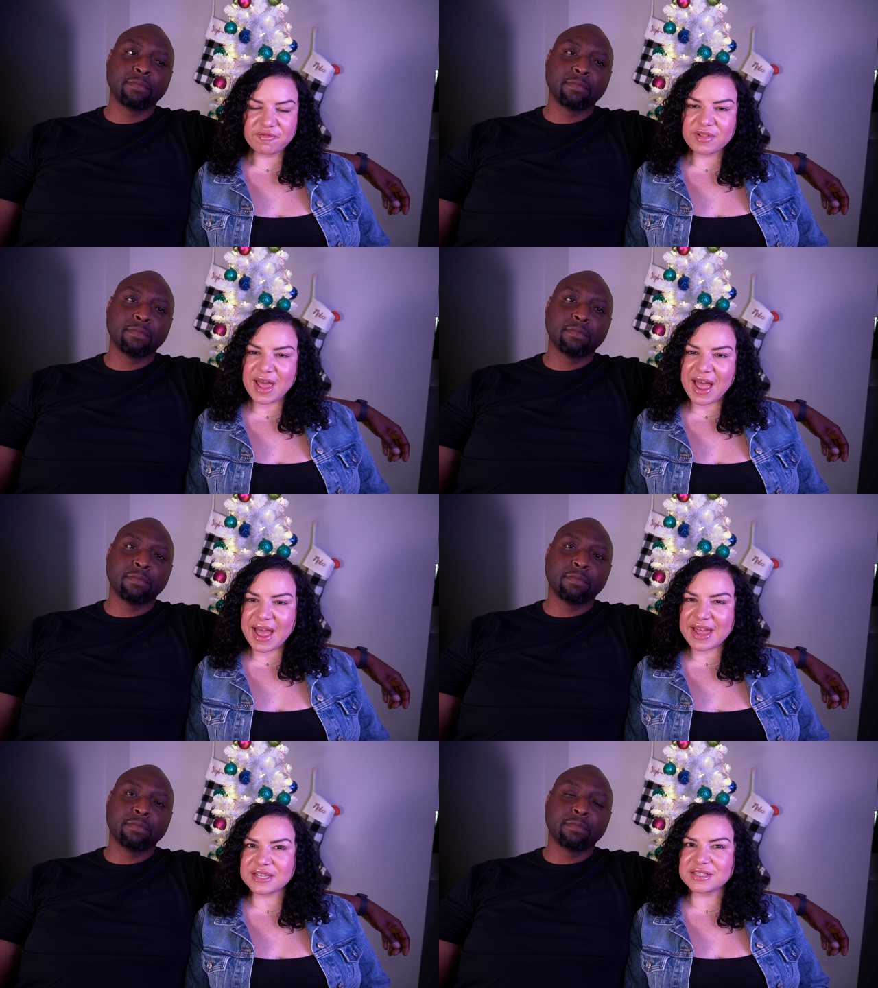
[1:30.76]

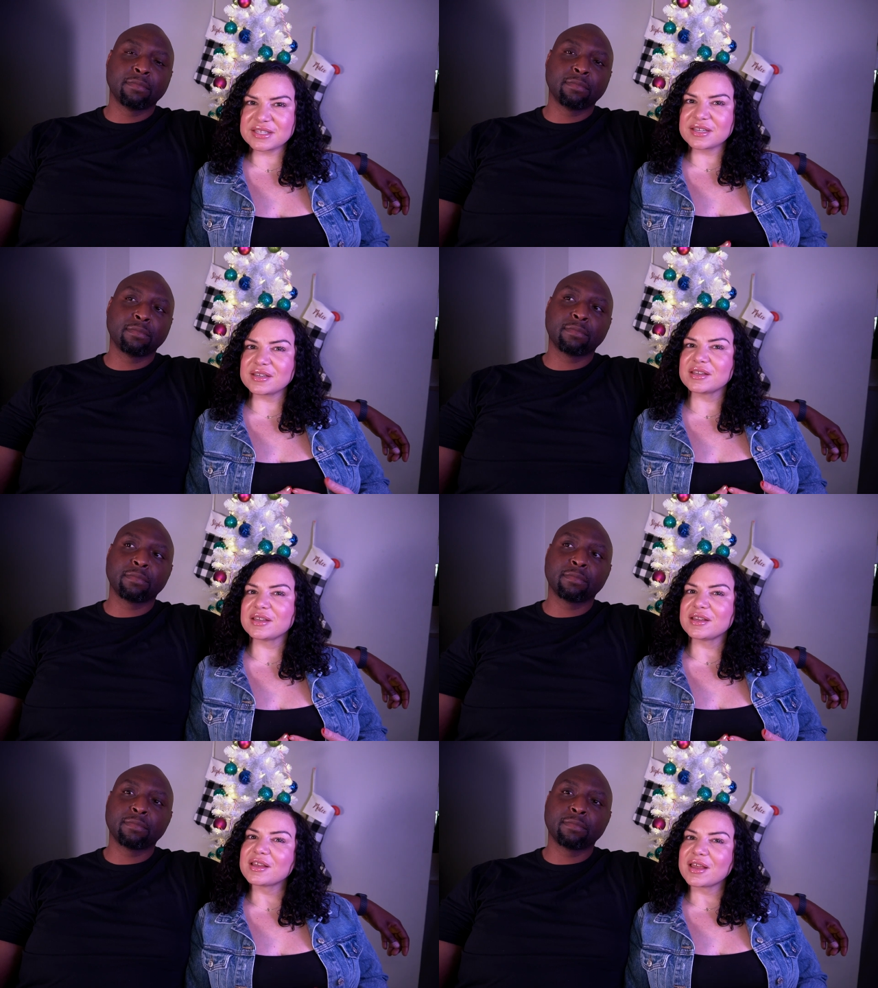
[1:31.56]
Speaker 1: flat.
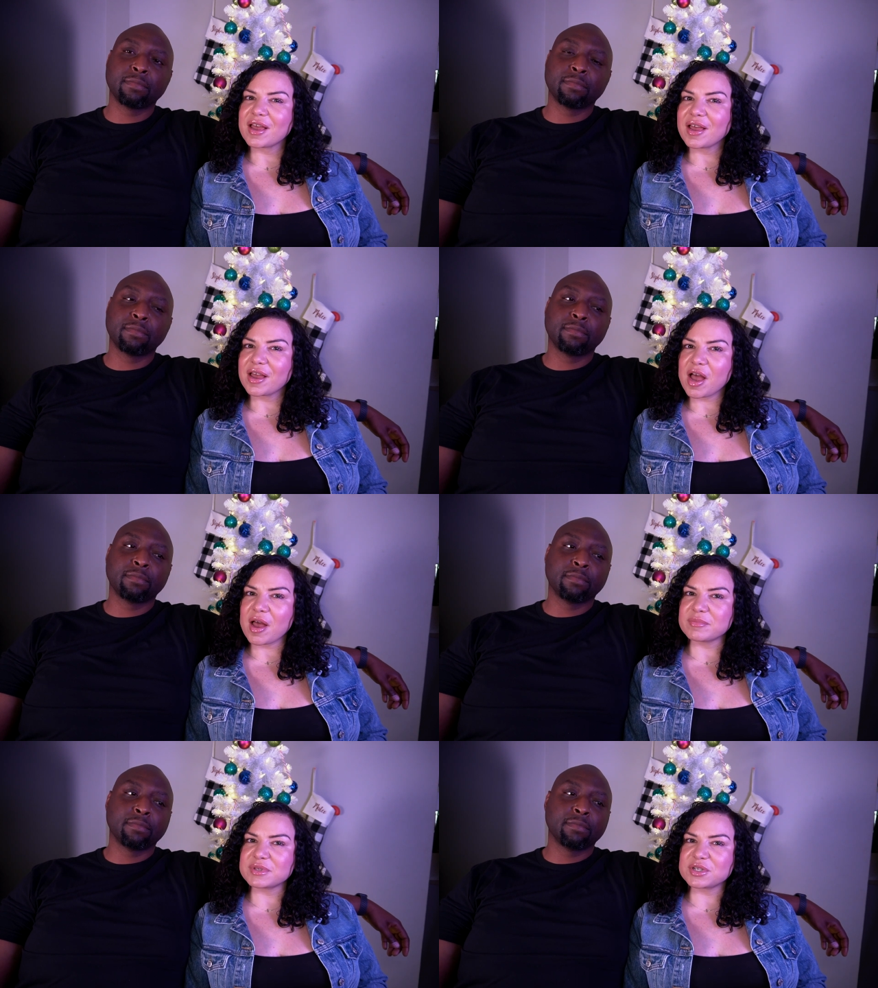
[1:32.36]

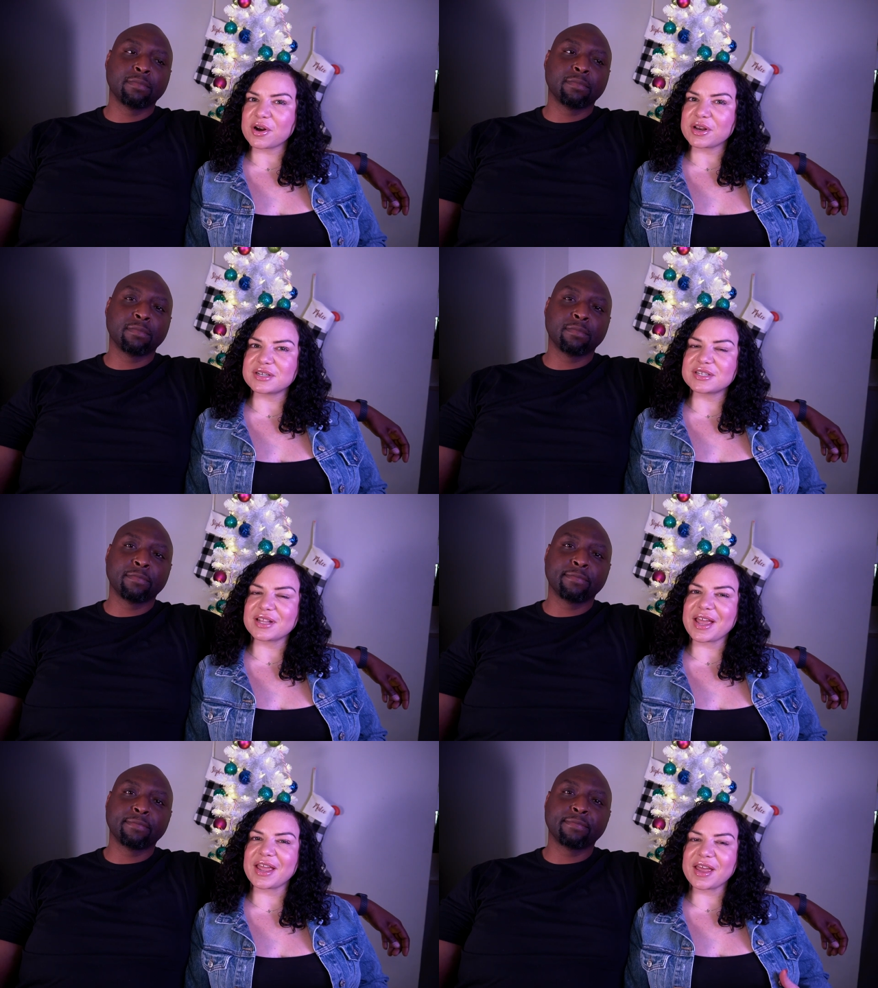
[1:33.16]
I'm starting
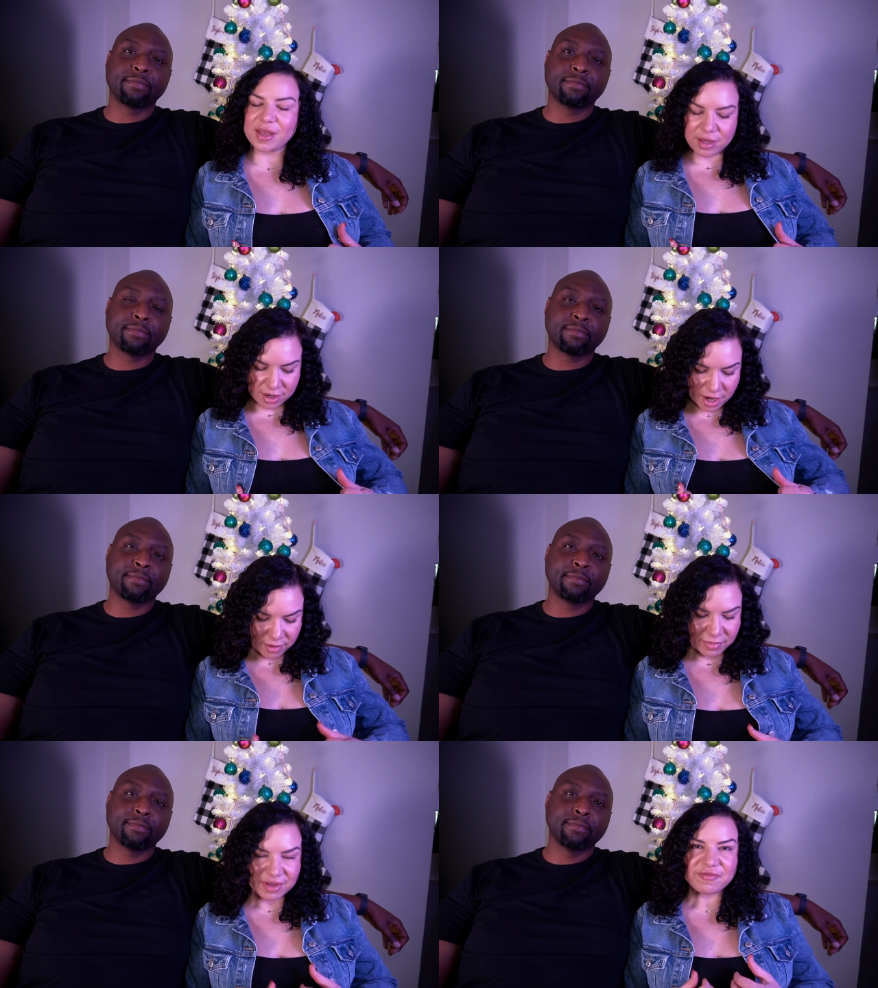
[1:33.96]
to like
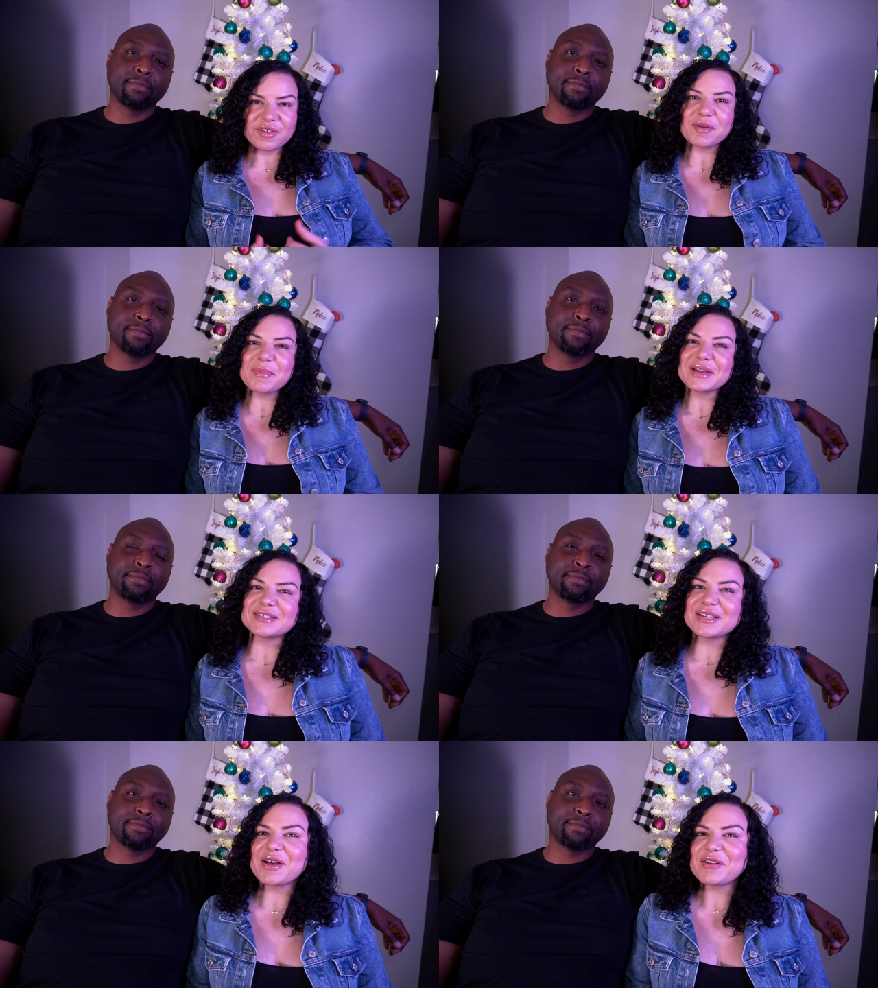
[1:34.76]
kind of be feeling
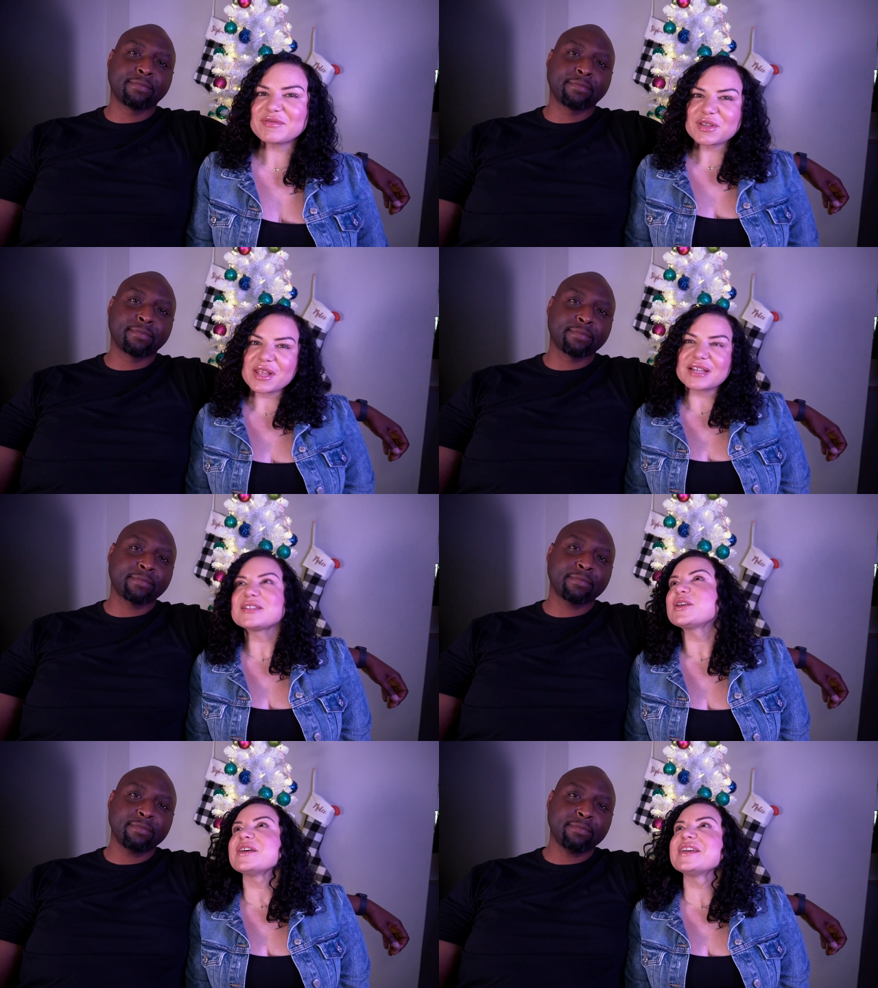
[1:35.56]
myself, so
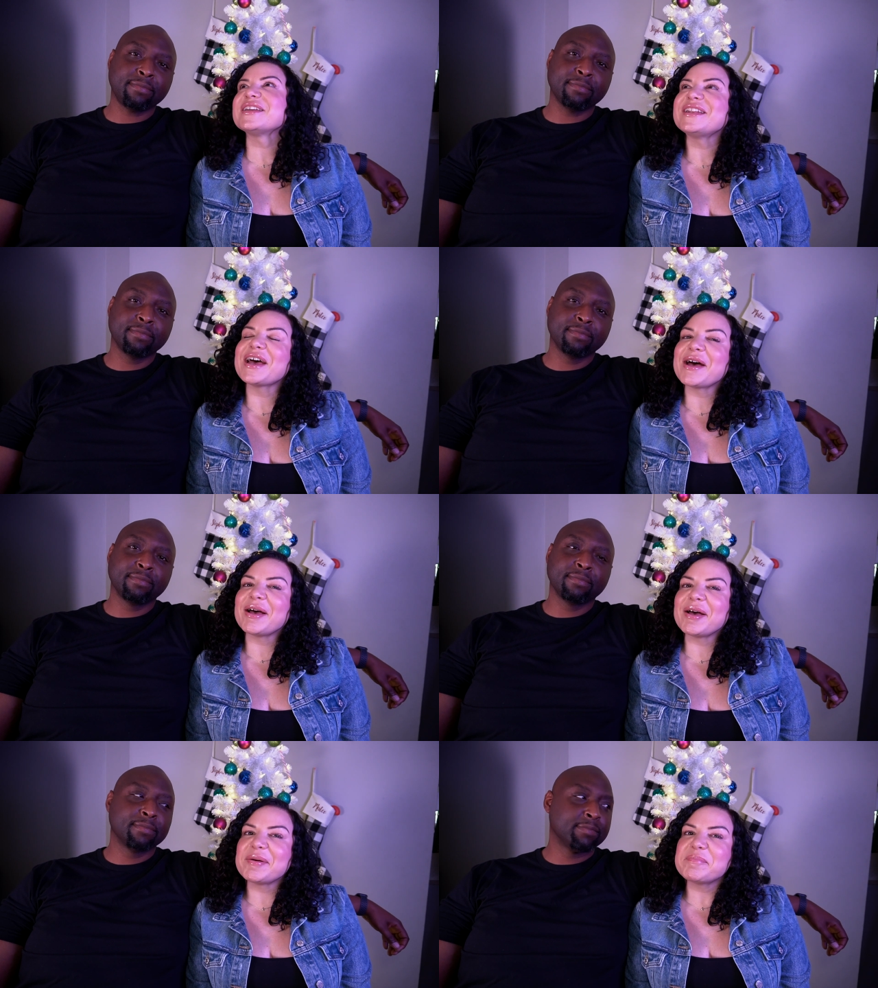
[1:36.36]
that's good.
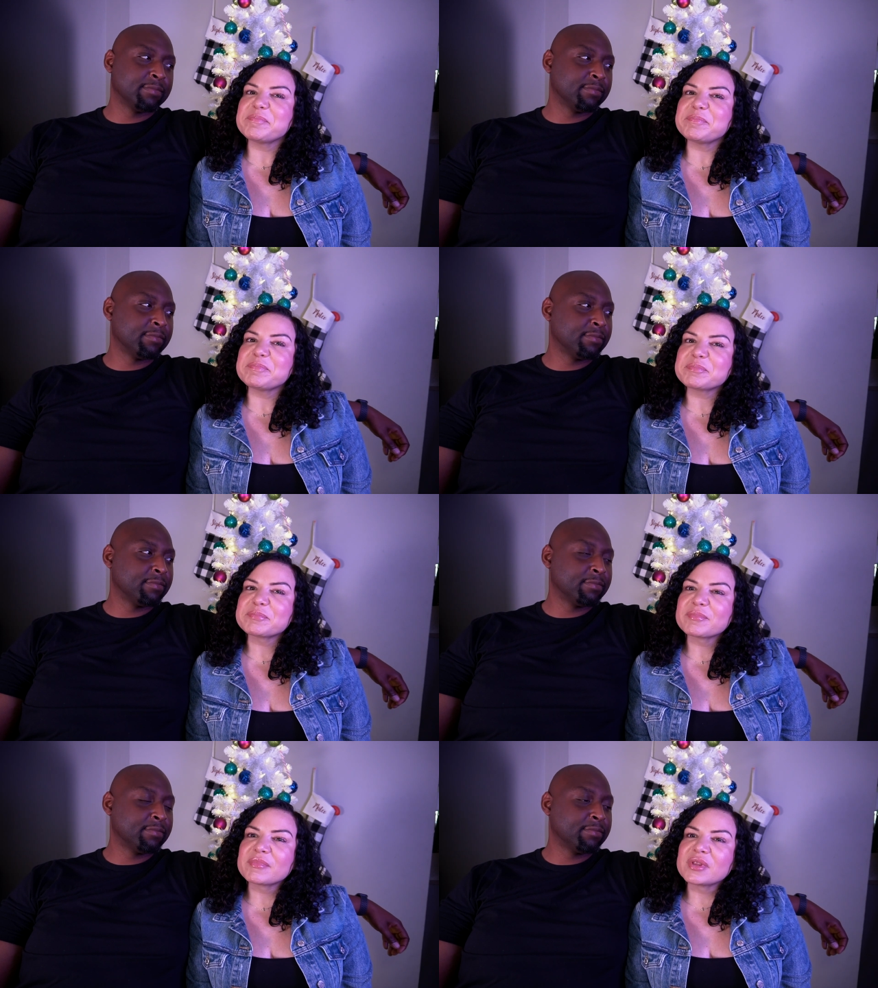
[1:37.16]
Um,
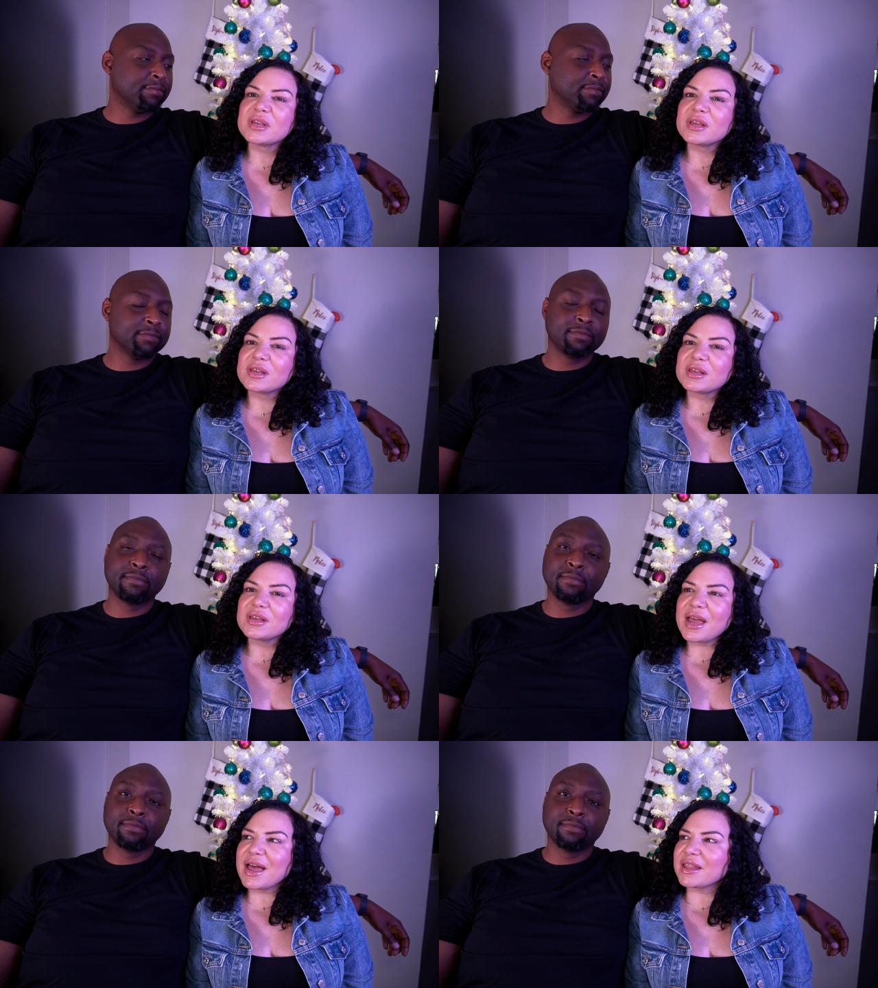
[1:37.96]

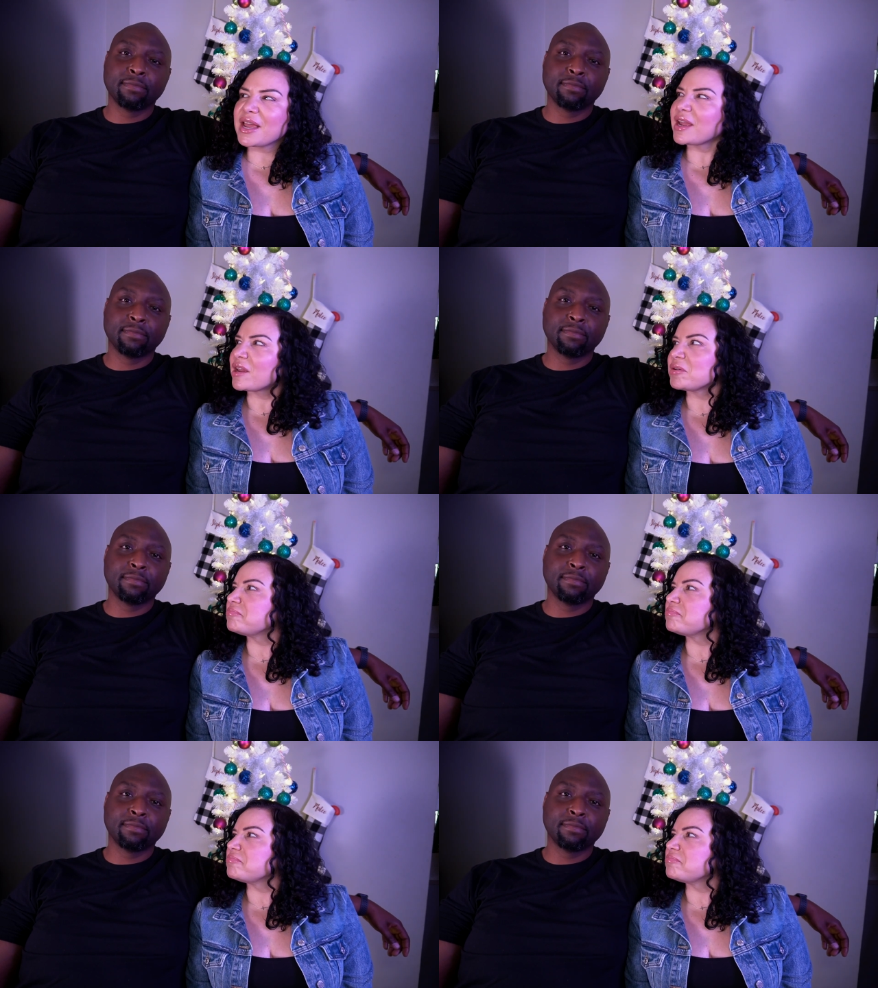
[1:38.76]
yeah, like